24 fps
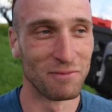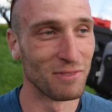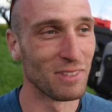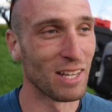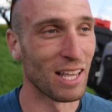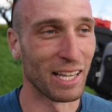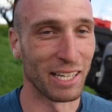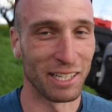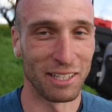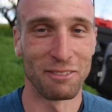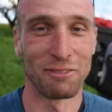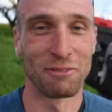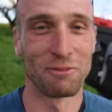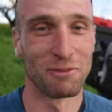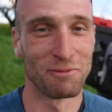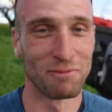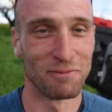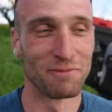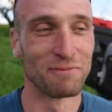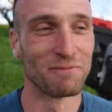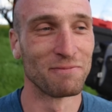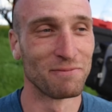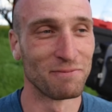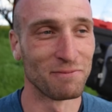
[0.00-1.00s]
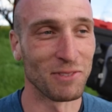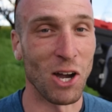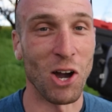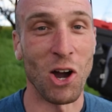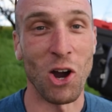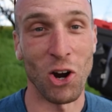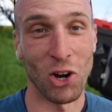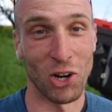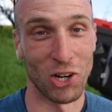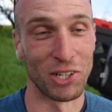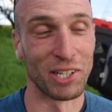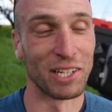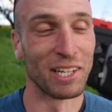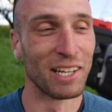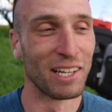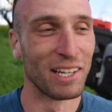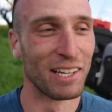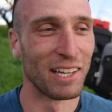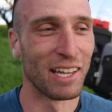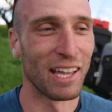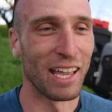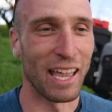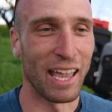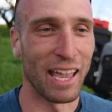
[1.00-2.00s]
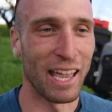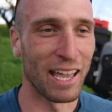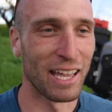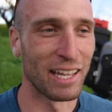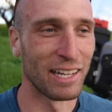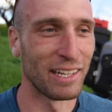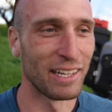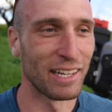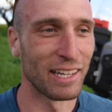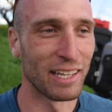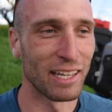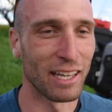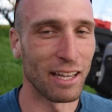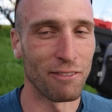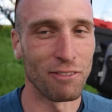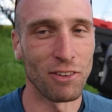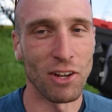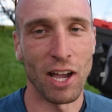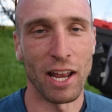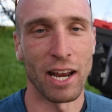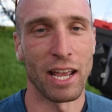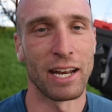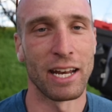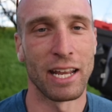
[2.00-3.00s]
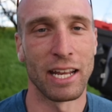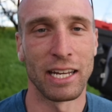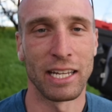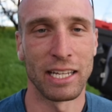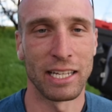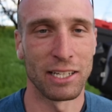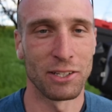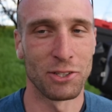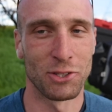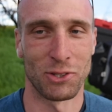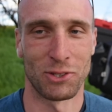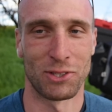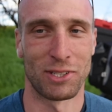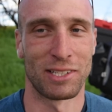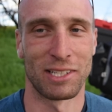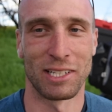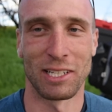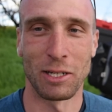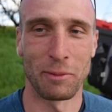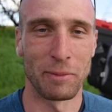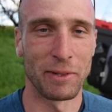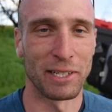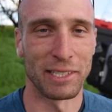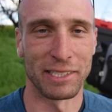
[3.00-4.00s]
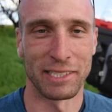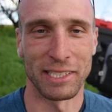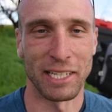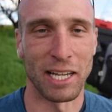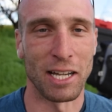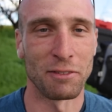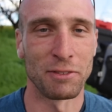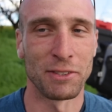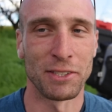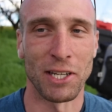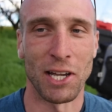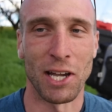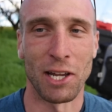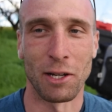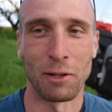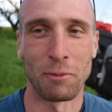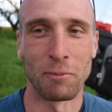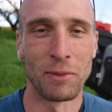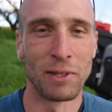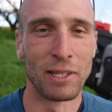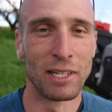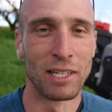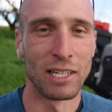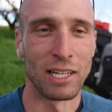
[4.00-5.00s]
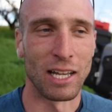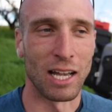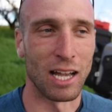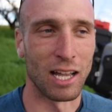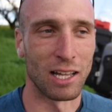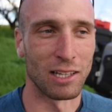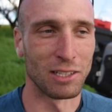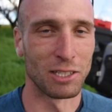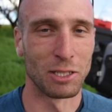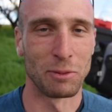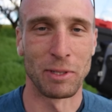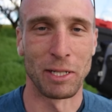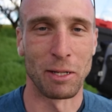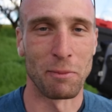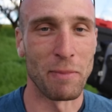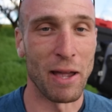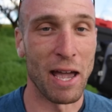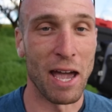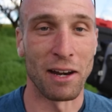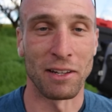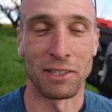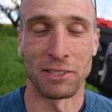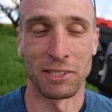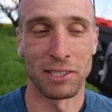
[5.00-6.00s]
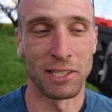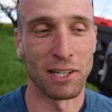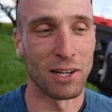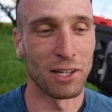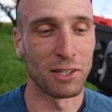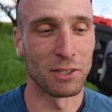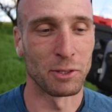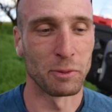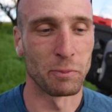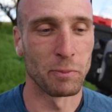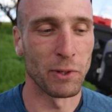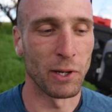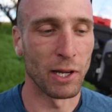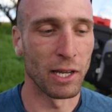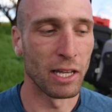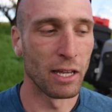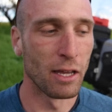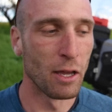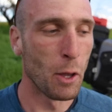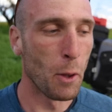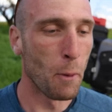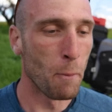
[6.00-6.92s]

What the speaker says: like, hard, and I've not had any issues. There's a little bit of scuffs on them, a little bit of battle scars, but